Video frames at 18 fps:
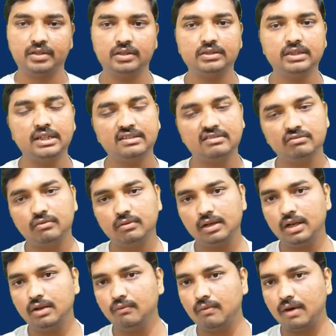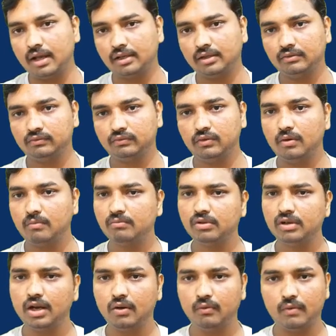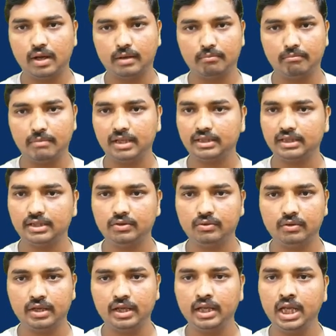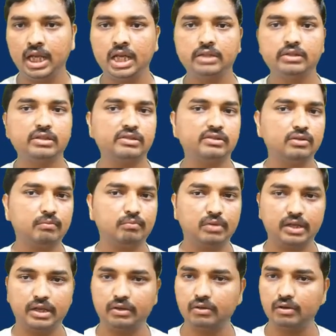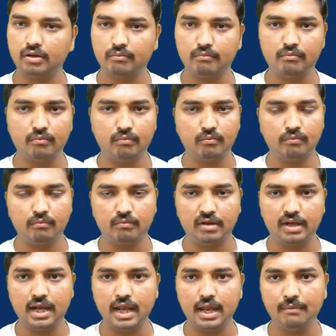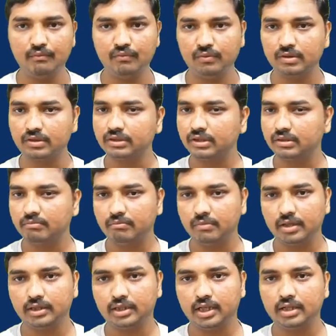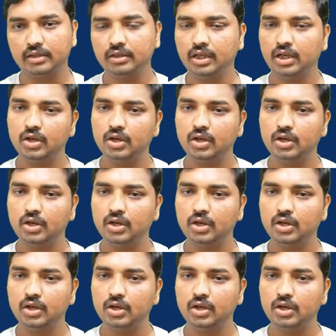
There is only one formula, one method. Okay, there is no particular name for that method.